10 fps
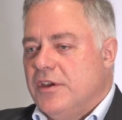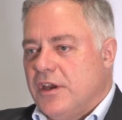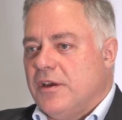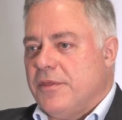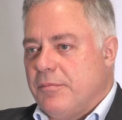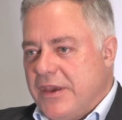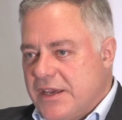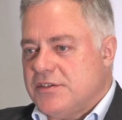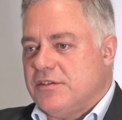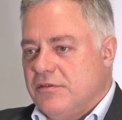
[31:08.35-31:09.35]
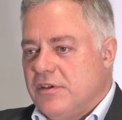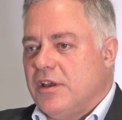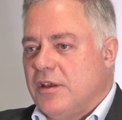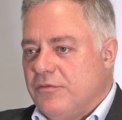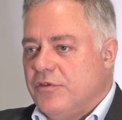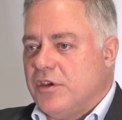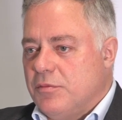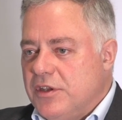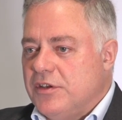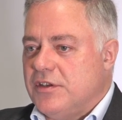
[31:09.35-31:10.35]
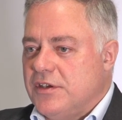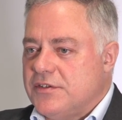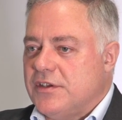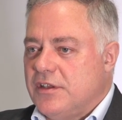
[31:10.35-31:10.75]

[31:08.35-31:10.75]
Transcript: the best for the communities